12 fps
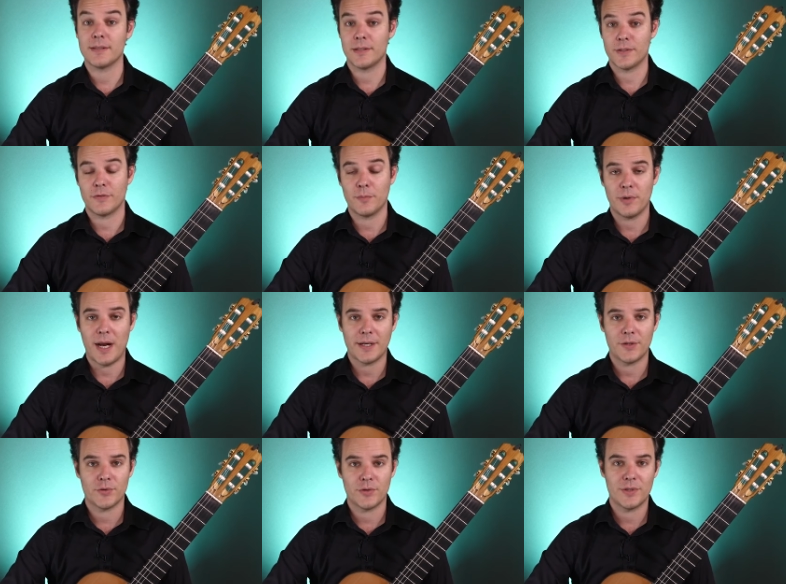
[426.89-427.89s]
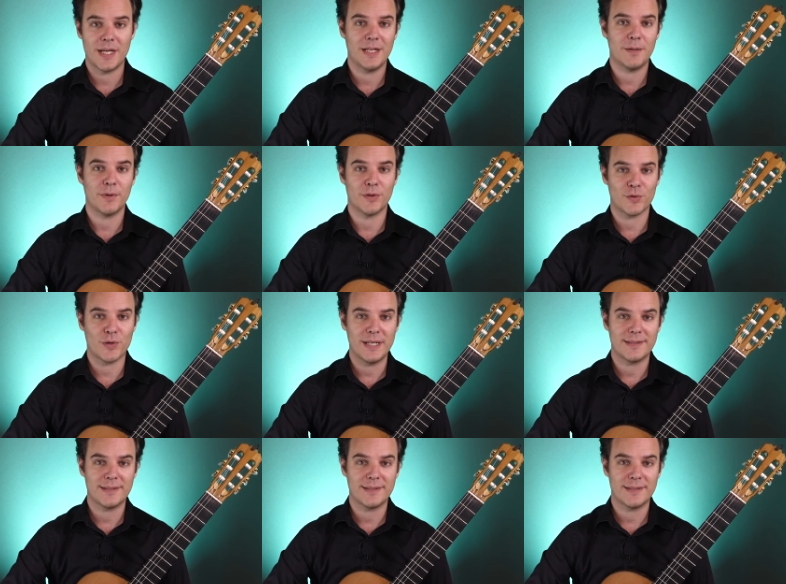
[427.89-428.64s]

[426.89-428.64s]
This is from practice routine number three.